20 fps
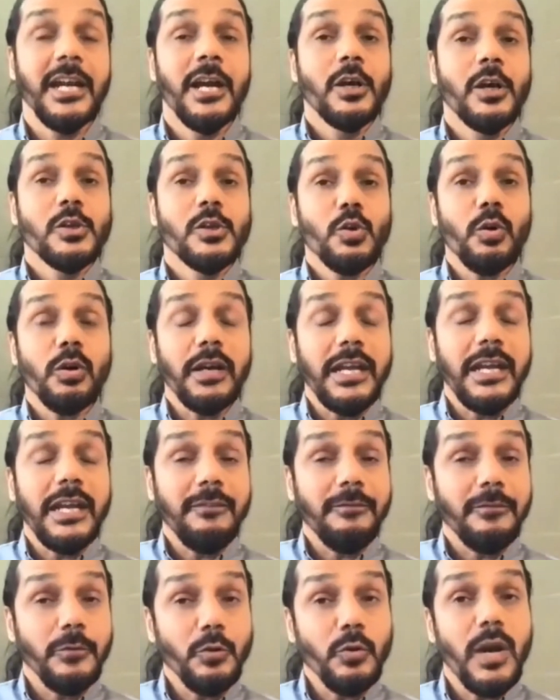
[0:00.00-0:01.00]
So
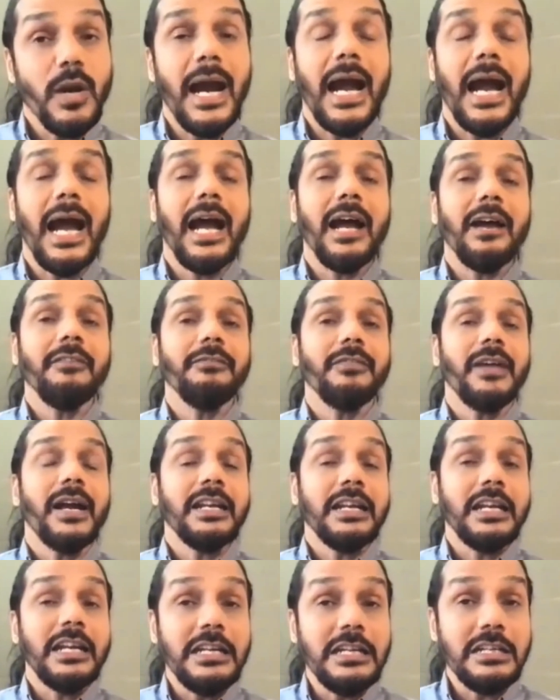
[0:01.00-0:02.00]
if you have
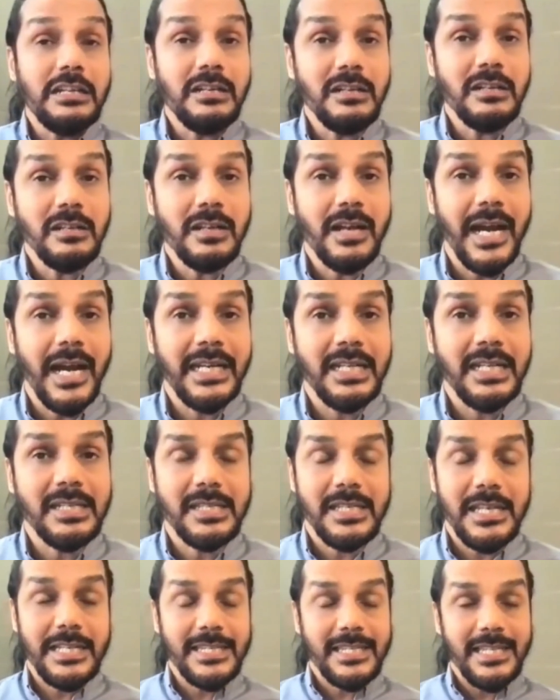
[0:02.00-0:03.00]
an internal guidance,
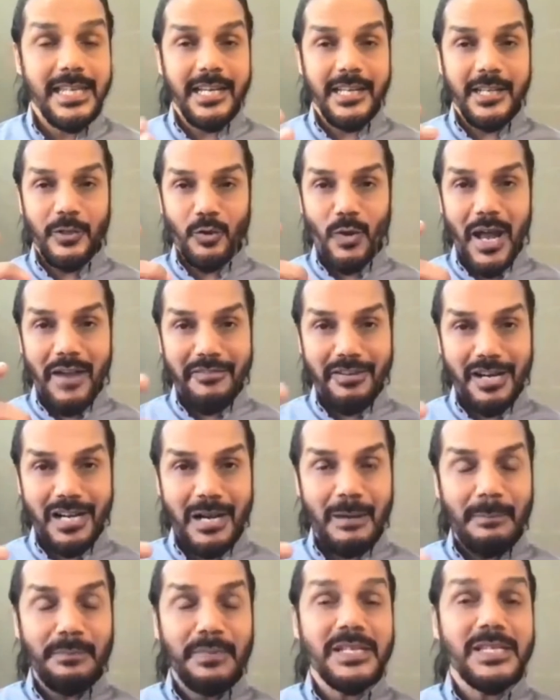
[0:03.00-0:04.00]
it's like, you know, having a
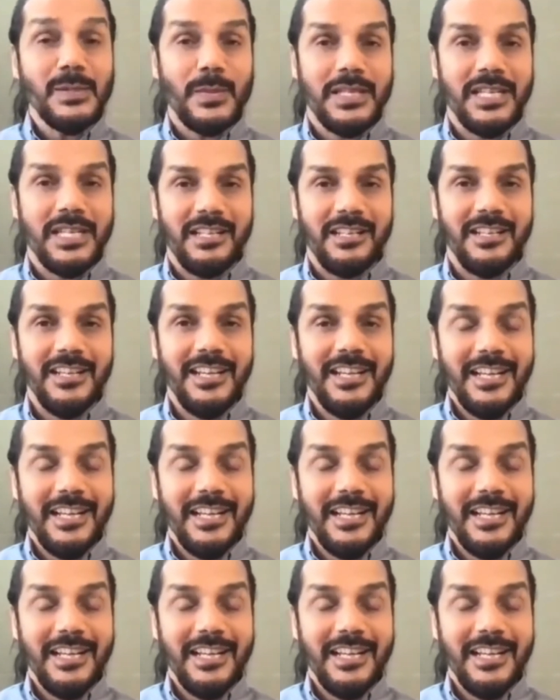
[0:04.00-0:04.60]
compass within.